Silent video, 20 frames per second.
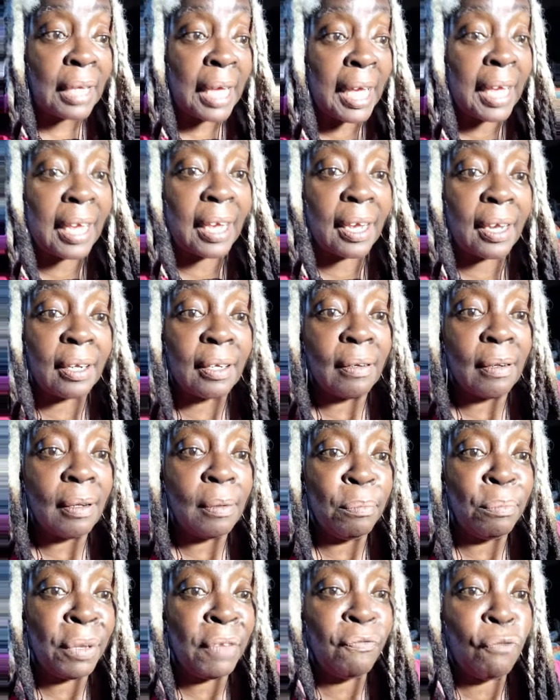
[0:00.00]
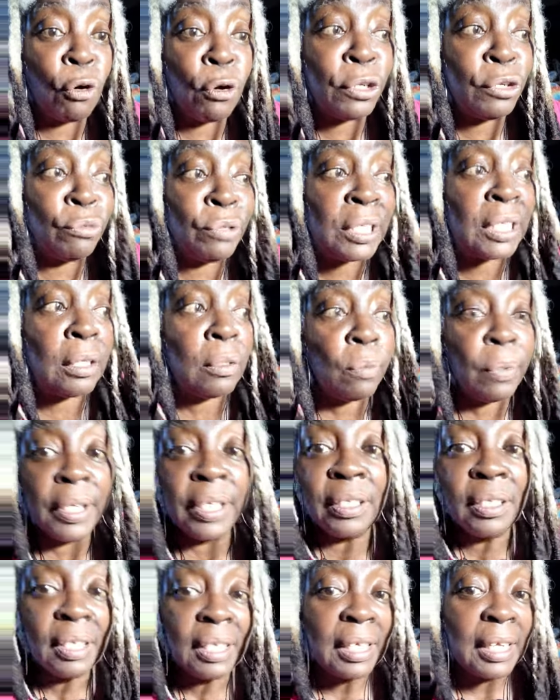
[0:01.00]
And before you deal
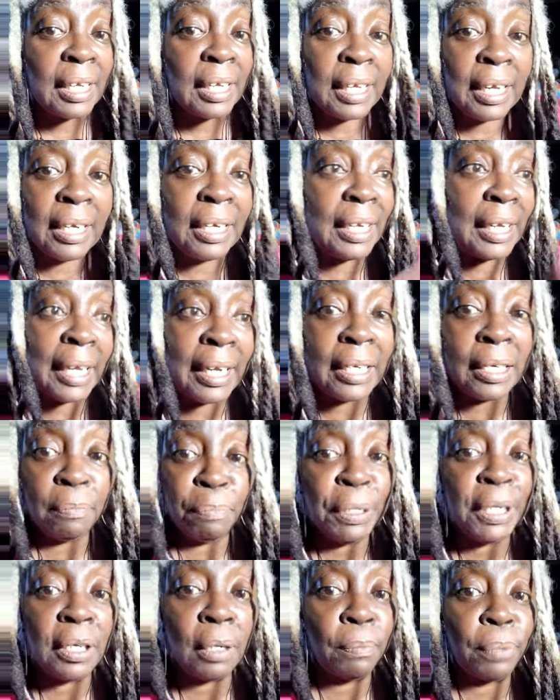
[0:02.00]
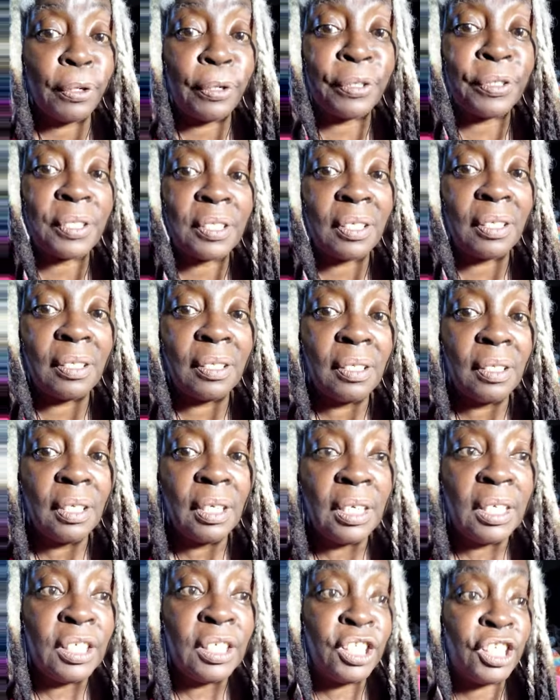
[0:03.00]
with any independent
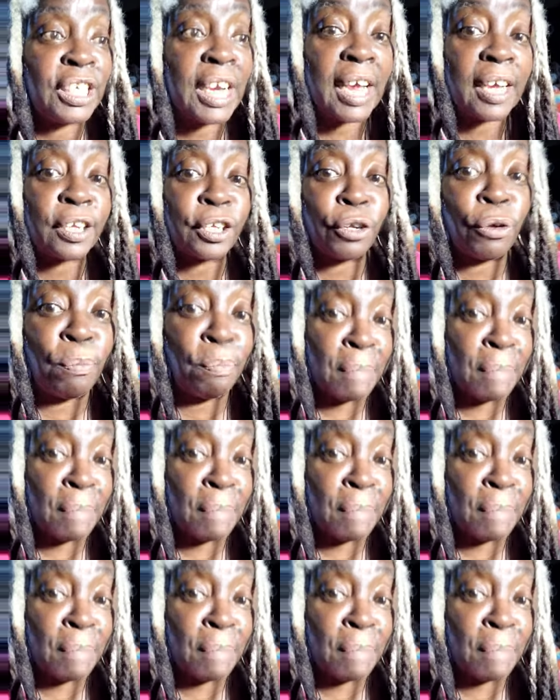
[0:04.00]
person, check your